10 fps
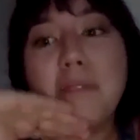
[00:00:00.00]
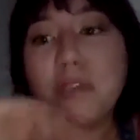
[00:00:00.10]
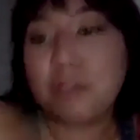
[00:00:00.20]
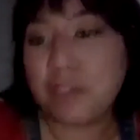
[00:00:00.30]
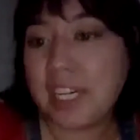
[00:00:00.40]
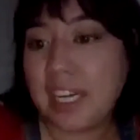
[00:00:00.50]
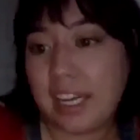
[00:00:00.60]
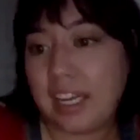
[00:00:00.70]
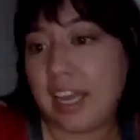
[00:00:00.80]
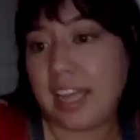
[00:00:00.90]
feel free
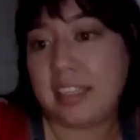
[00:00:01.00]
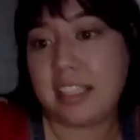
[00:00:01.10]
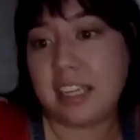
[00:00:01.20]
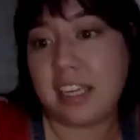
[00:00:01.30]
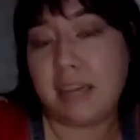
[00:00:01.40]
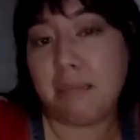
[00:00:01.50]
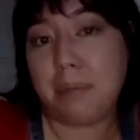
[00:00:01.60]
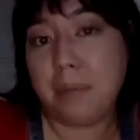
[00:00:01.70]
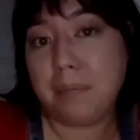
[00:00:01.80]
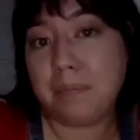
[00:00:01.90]
again to keep
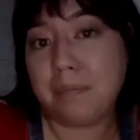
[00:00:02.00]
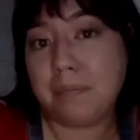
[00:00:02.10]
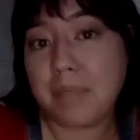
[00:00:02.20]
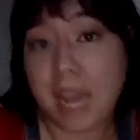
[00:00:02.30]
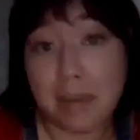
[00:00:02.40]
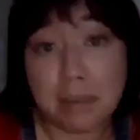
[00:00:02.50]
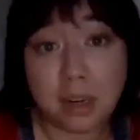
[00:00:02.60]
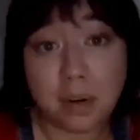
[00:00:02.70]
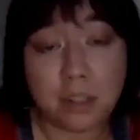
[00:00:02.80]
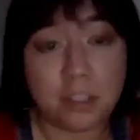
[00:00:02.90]
typing
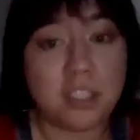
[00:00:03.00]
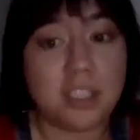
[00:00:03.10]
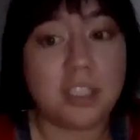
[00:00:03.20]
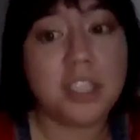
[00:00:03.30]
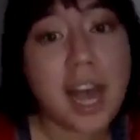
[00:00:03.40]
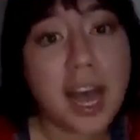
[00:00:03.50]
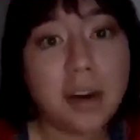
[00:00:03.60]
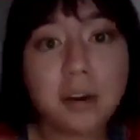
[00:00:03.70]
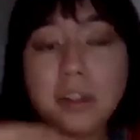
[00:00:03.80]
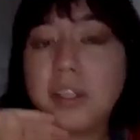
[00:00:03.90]
in questions in the
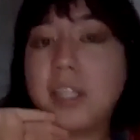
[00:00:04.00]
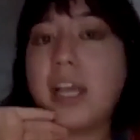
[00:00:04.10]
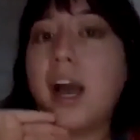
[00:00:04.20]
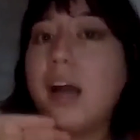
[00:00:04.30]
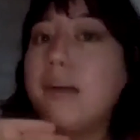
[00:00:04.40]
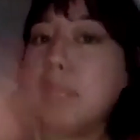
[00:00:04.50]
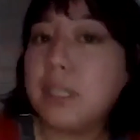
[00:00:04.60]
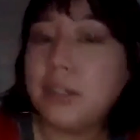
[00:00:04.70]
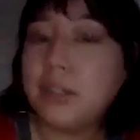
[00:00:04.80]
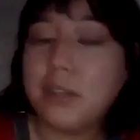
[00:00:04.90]
chat, or you can like
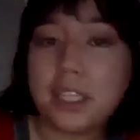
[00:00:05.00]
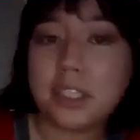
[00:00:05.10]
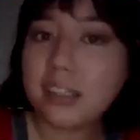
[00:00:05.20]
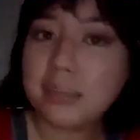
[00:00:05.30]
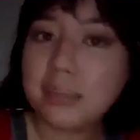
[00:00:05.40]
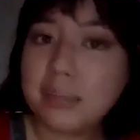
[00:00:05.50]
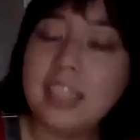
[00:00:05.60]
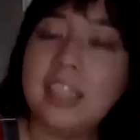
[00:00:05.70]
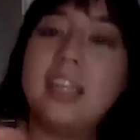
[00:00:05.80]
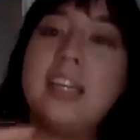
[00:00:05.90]
unmute and talk to
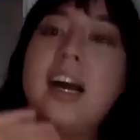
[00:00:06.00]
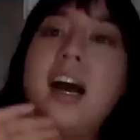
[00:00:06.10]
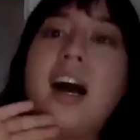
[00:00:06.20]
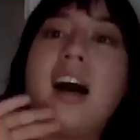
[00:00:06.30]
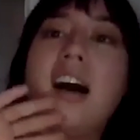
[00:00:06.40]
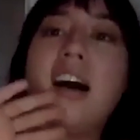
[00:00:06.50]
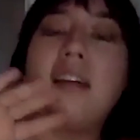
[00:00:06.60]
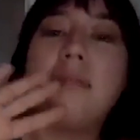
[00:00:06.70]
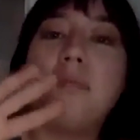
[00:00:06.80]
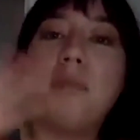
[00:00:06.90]
me,
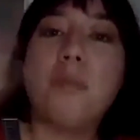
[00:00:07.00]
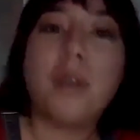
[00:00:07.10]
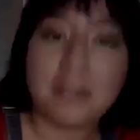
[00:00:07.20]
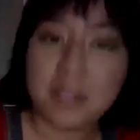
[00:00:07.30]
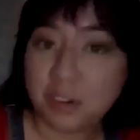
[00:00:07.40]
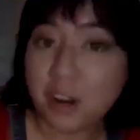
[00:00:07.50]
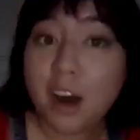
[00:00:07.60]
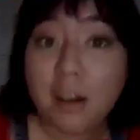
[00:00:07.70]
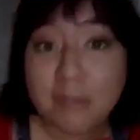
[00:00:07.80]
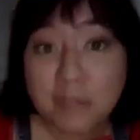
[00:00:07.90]
whatever you feel
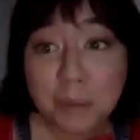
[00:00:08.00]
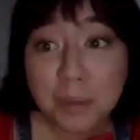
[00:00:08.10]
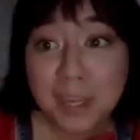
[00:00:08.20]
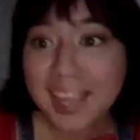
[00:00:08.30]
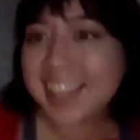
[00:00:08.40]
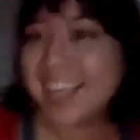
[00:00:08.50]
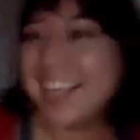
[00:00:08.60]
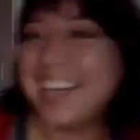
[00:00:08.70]
comfortable with.